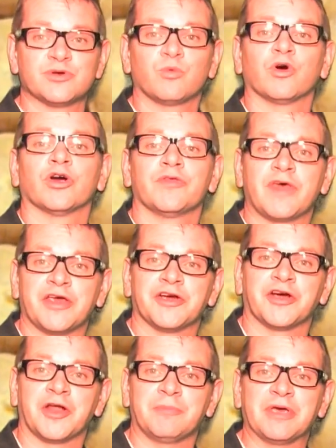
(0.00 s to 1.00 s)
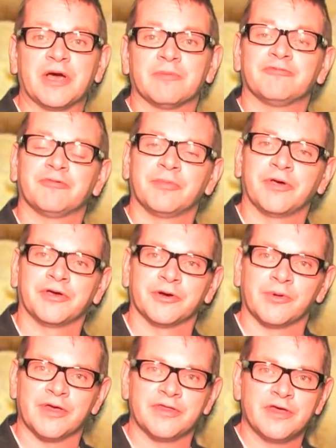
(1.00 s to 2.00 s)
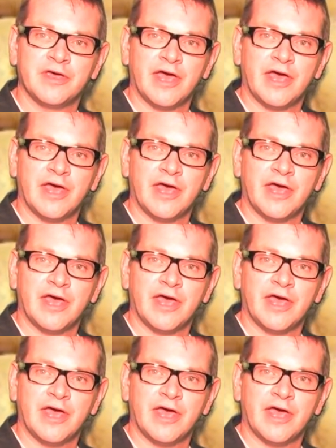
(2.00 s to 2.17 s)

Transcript: a word that you're going to become familiar with.